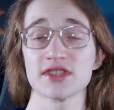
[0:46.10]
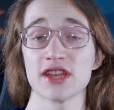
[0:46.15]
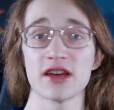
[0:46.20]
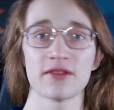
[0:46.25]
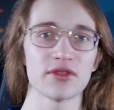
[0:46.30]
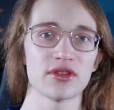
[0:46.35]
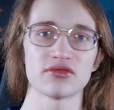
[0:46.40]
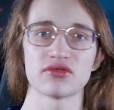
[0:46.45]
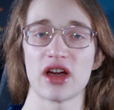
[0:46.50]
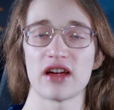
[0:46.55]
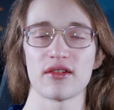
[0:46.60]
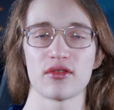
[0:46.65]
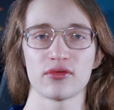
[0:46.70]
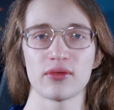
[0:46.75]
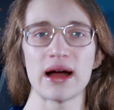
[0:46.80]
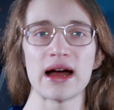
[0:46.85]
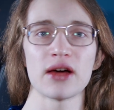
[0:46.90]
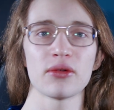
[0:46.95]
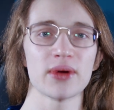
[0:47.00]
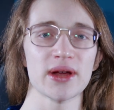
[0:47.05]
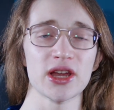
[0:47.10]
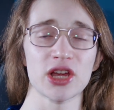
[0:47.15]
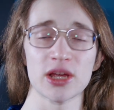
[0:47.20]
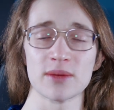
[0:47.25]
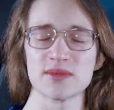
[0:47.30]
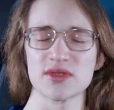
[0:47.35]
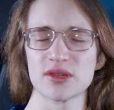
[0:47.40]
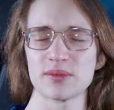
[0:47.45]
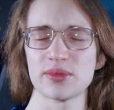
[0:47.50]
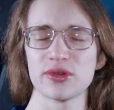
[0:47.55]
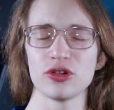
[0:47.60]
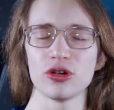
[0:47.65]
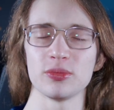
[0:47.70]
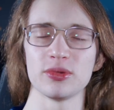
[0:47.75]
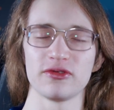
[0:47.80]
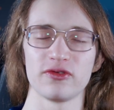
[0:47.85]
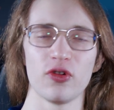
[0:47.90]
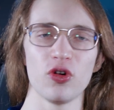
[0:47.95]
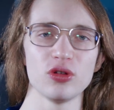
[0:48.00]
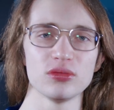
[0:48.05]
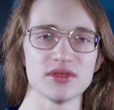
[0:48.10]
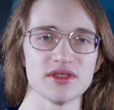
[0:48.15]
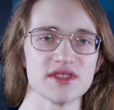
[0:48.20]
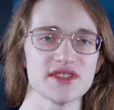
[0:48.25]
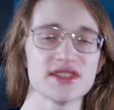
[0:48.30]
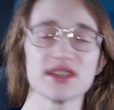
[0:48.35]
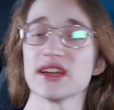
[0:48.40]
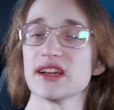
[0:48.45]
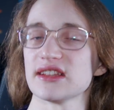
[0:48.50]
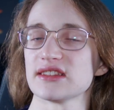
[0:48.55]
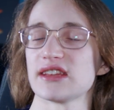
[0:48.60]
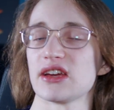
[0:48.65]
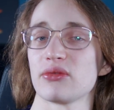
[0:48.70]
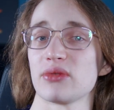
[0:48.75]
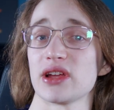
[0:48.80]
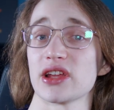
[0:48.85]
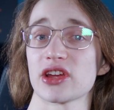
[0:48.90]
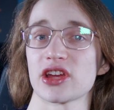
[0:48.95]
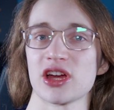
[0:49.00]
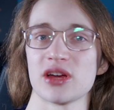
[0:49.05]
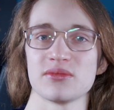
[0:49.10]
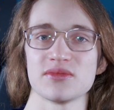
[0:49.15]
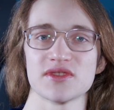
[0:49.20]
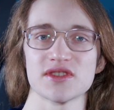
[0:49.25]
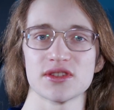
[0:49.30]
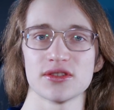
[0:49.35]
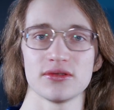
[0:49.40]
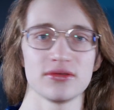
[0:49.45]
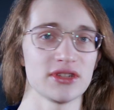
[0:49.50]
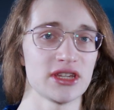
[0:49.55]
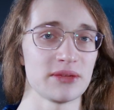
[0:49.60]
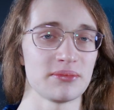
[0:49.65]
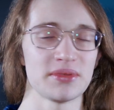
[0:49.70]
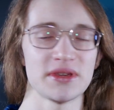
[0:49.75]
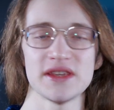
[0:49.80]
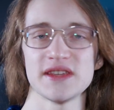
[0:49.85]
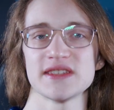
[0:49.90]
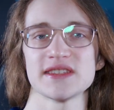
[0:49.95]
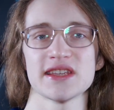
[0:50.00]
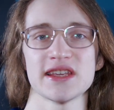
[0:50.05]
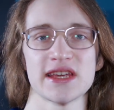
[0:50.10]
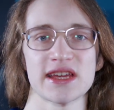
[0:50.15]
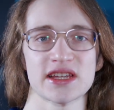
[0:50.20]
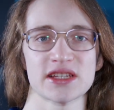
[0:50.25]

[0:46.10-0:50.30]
serve you rather well when it comes to pure performance. Then when it comes to the PC